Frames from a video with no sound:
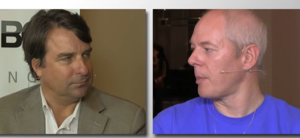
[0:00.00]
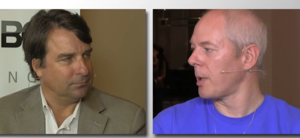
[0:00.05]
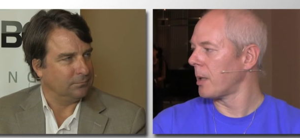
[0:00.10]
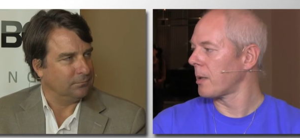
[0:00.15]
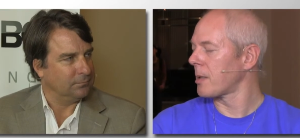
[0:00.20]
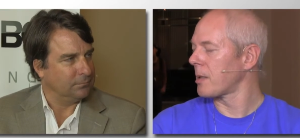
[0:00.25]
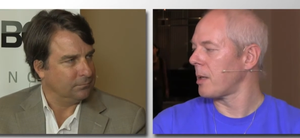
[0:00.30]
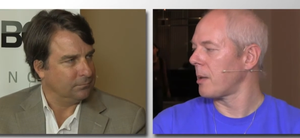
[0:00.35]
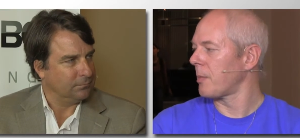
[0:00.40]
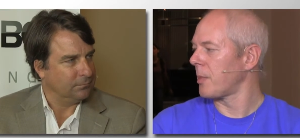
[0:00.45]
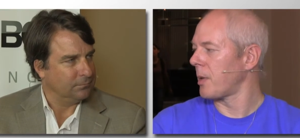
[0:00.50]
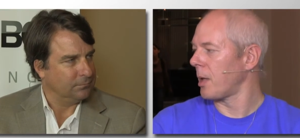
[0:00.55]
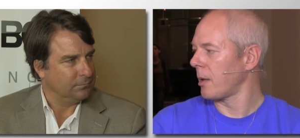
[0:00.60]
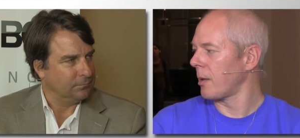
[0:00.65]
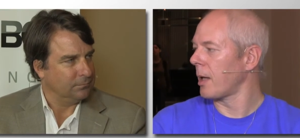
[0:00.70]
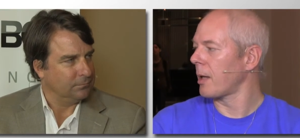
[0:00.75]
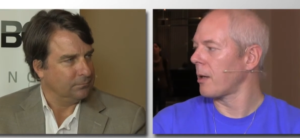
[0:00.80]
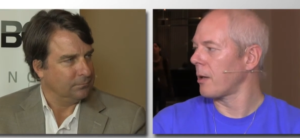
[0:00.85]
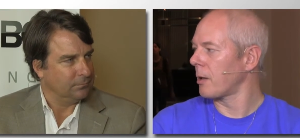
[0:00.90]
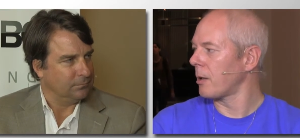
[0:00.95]
Speaker 1: to build
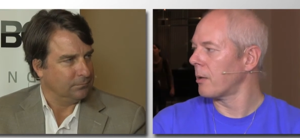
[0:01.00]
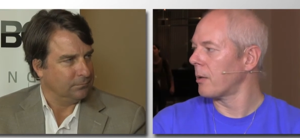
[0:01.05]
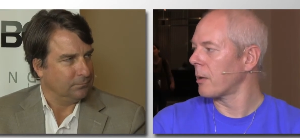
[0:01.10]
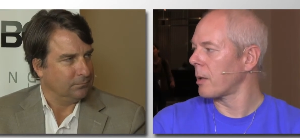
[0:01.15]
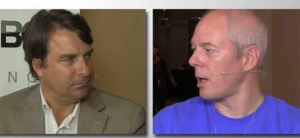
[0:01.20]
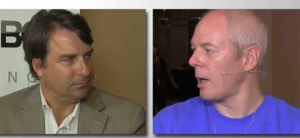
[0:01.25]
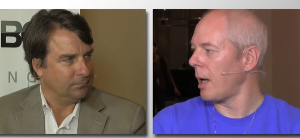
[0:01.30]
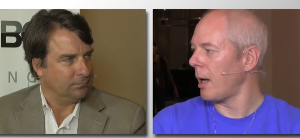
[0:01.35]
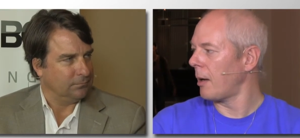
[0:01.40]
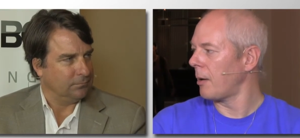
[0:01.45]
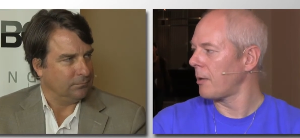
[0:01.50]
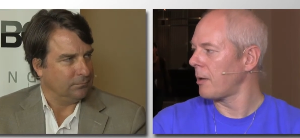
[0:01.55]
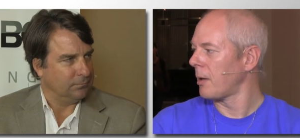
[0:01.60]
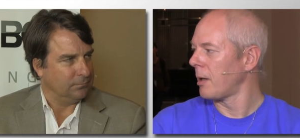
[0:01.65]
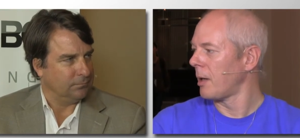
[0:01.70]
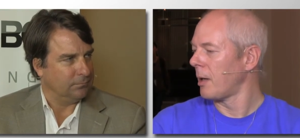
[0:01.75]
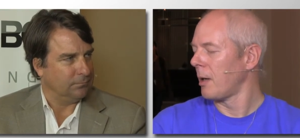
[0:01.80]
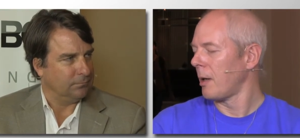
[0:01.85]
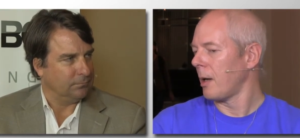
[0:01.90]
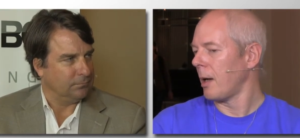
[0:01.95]
something they can call cloud,
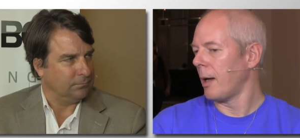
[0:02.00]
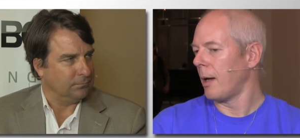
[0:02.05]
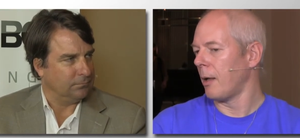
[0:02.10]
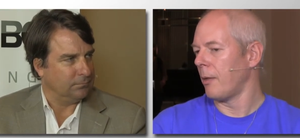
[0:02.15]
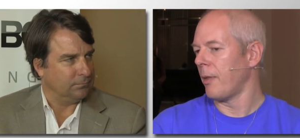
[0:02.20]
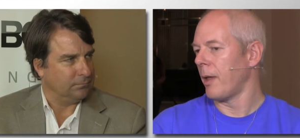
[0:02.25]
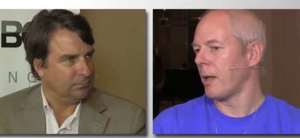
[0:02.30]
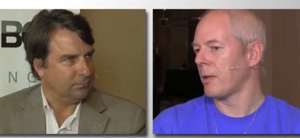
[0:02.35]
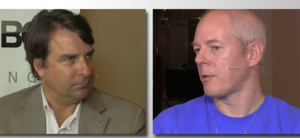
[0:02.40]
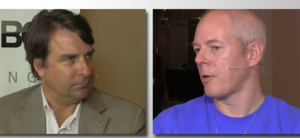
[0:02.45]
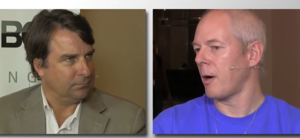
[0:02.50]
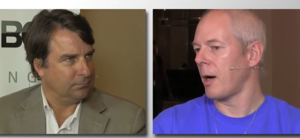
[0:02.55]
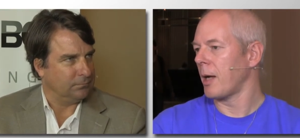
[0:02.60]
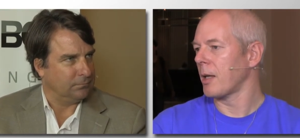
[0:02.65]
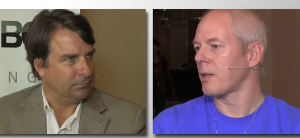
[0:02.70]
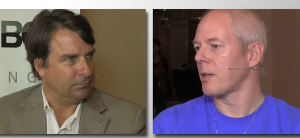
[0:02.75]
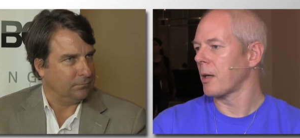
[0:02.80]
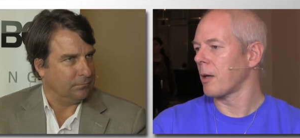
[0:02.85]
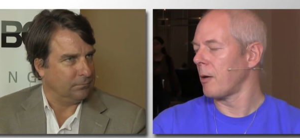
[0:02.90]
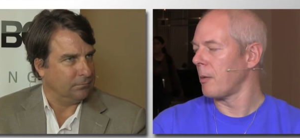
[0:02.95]
and they're
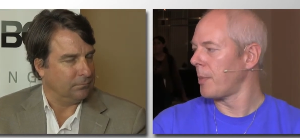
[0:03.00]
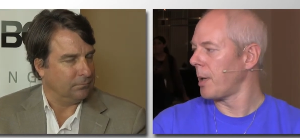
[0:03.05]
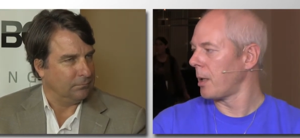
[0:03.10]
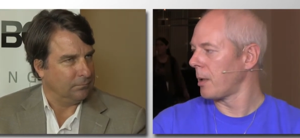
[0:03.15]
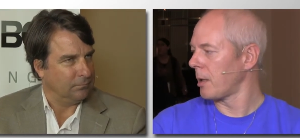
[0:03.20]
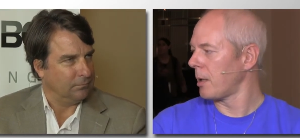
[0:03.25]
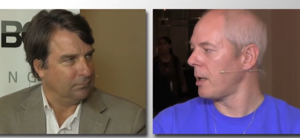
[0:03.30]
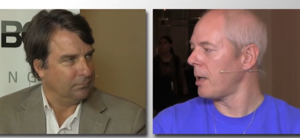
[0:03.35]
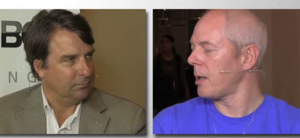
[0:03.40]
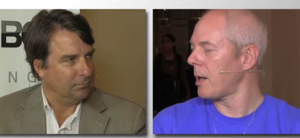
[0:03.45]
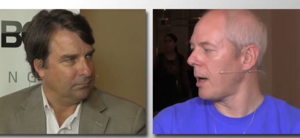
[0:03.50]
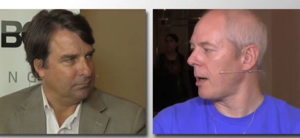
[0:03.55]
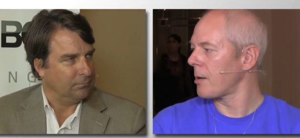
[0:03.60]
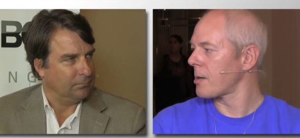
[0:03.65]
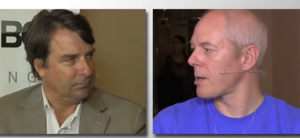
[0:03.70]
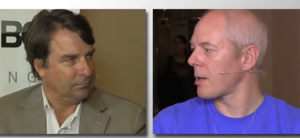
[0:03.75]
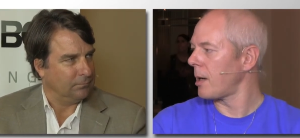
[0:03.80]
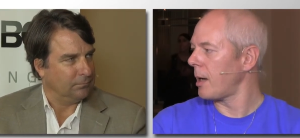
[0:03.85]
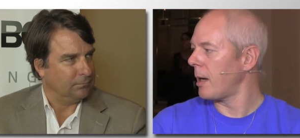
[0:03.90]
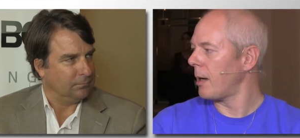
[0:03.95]
trying to go build an
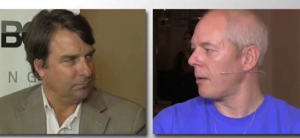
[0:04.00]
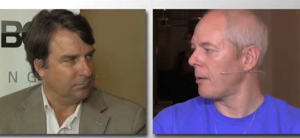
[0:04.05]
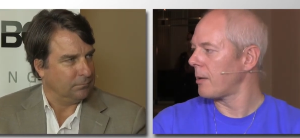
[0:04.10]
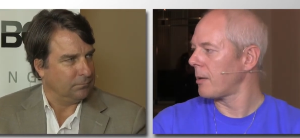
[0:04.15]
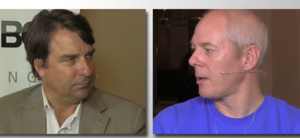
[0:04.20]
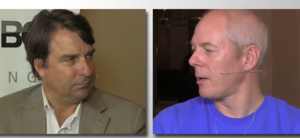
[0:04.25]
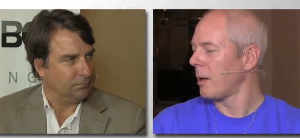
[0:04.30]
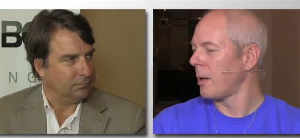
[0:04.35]
in-house cloud.